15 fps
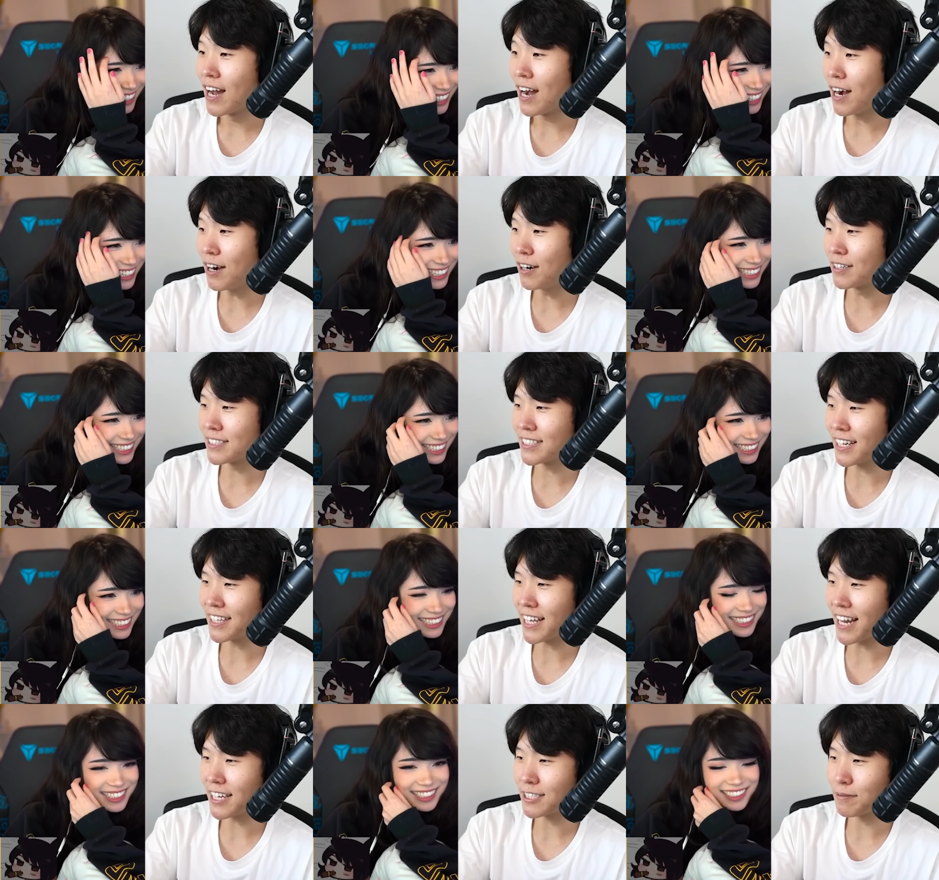Speaker 1: Oh, it's
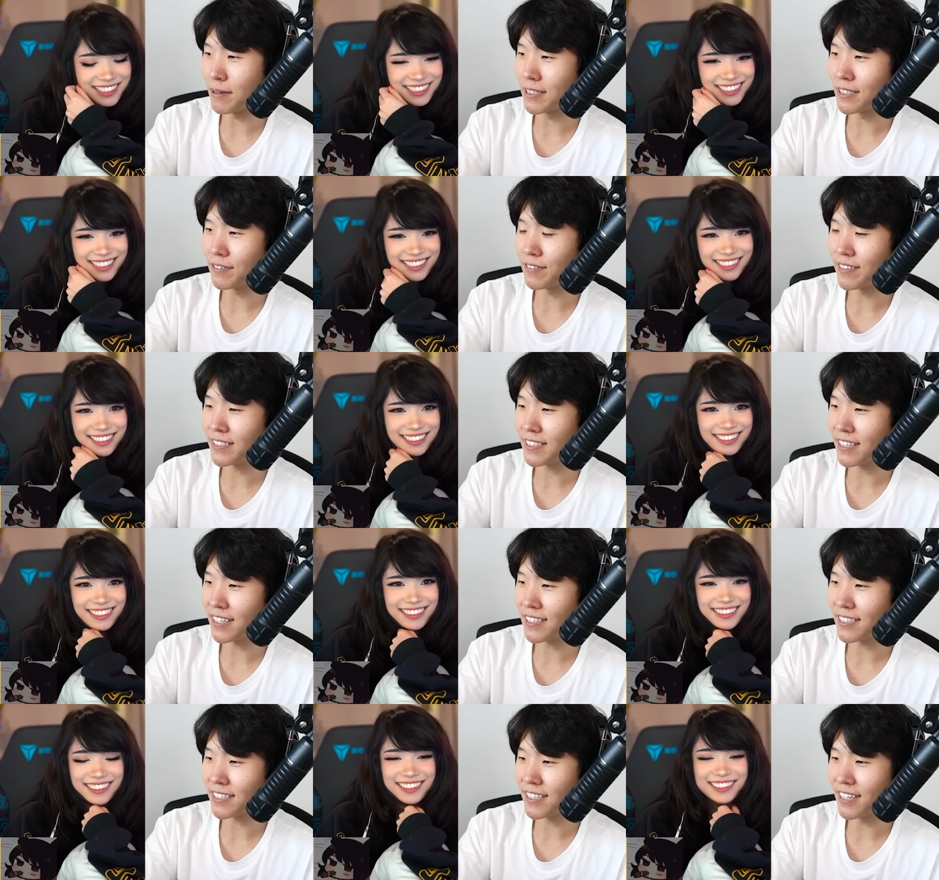not that expensive. It's
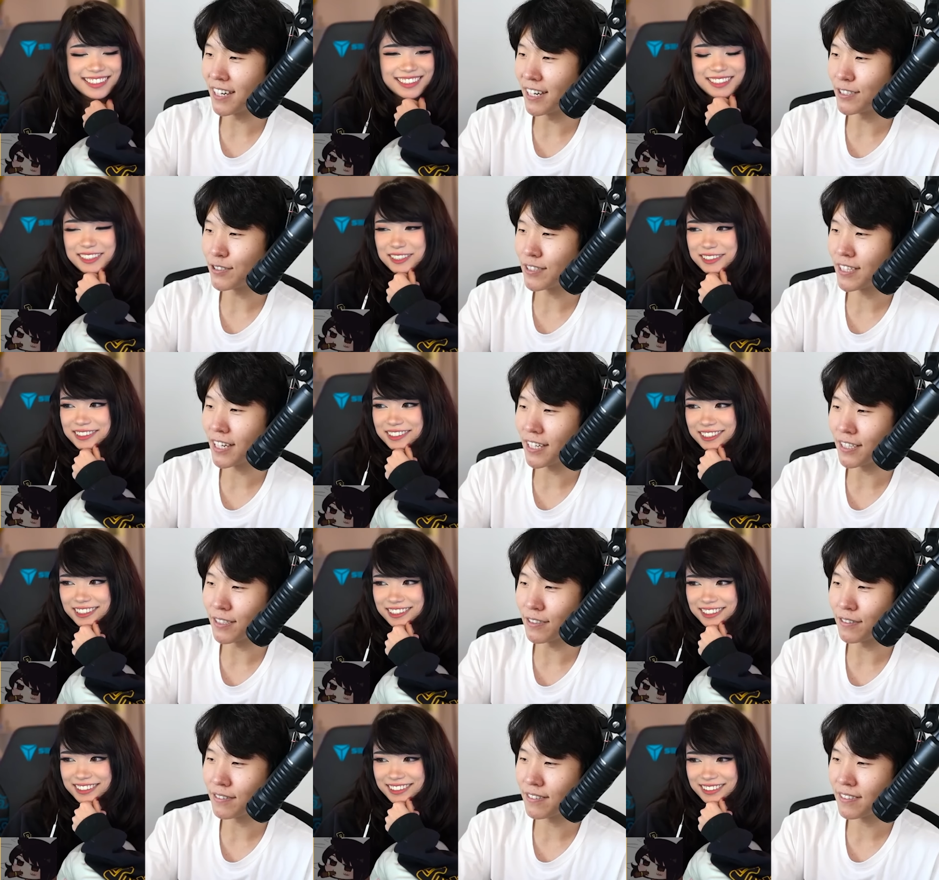like one hundred K
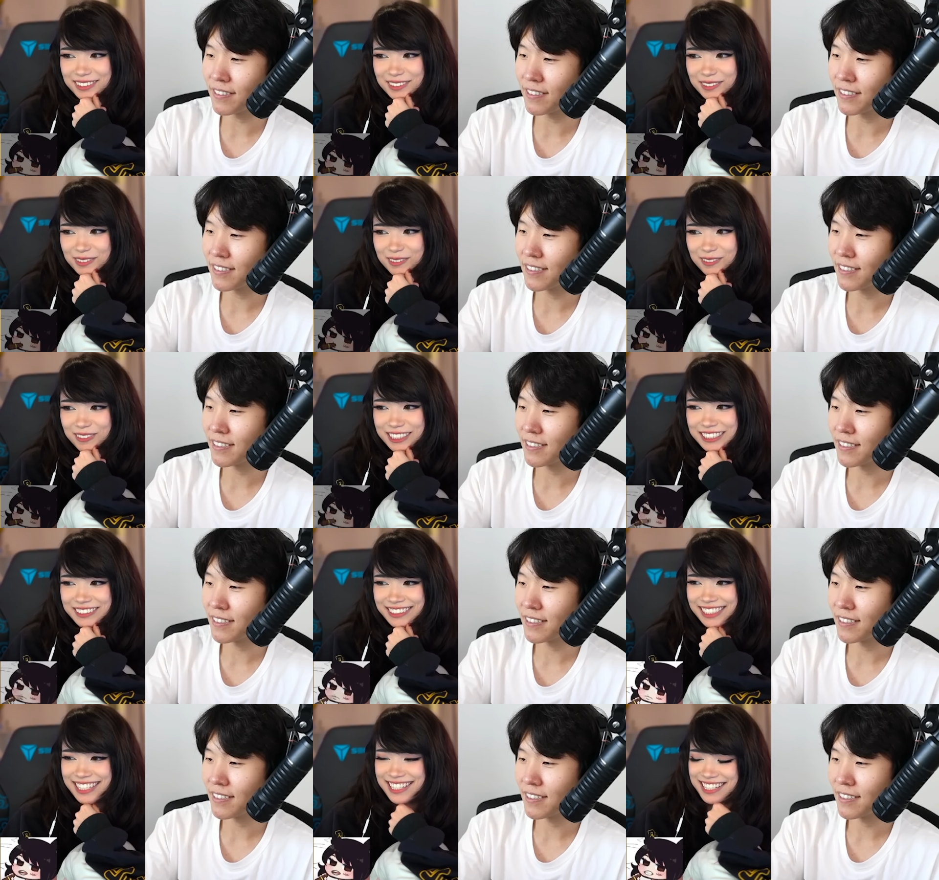used.
Speaker 2: Wait, you
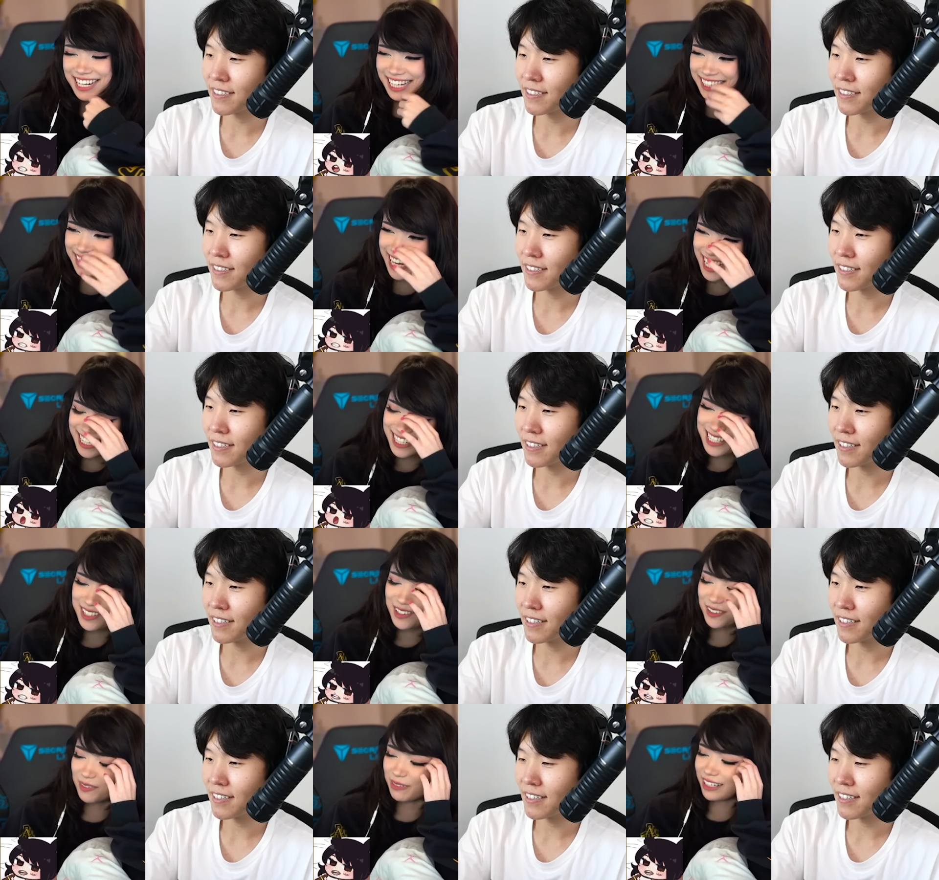said it's not that ex-
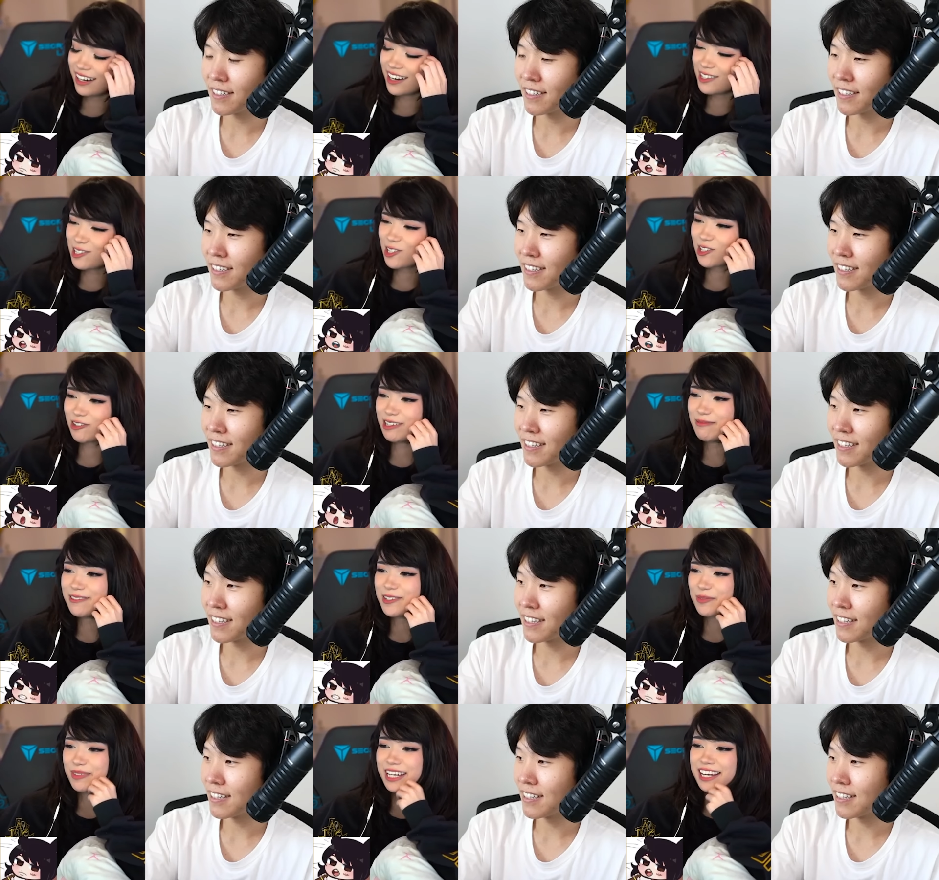Oh my god,
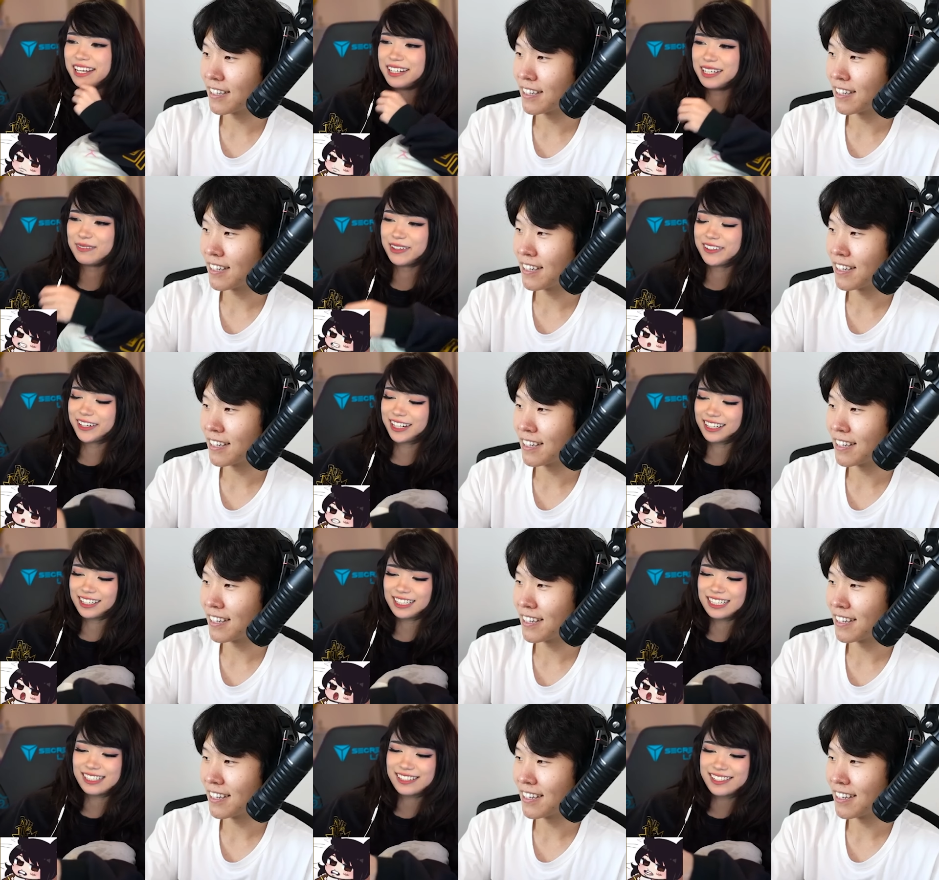streamers, man. Am I right,
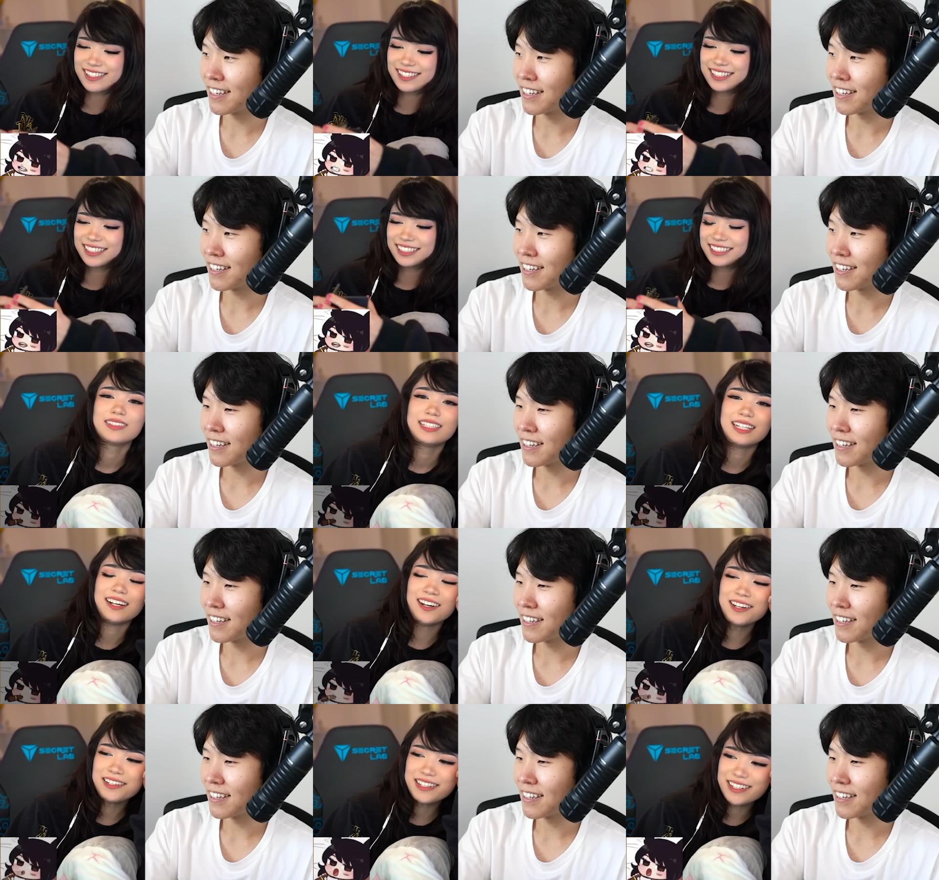guys? one
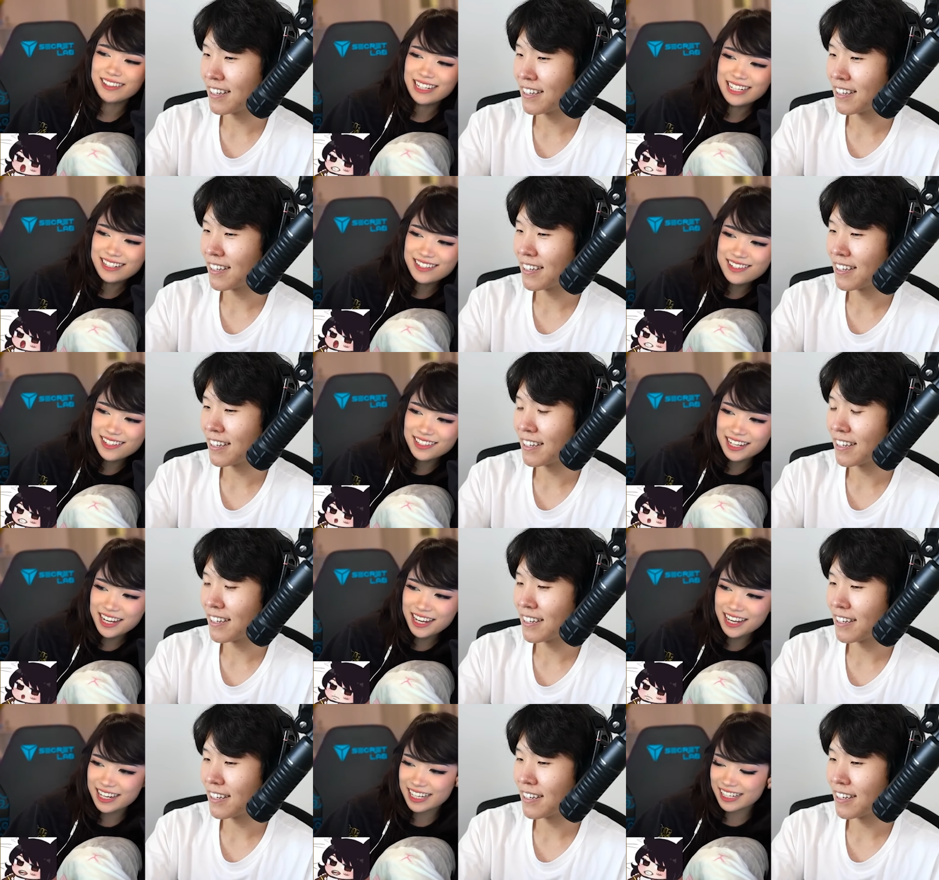hundred grand is a
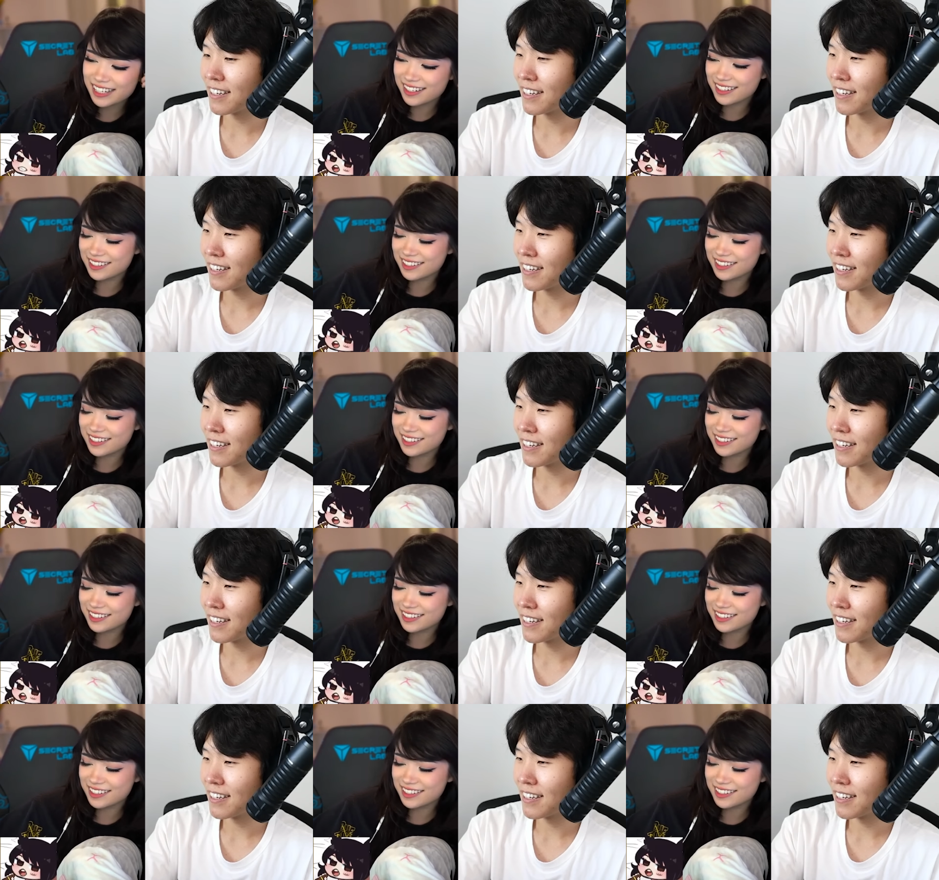lot.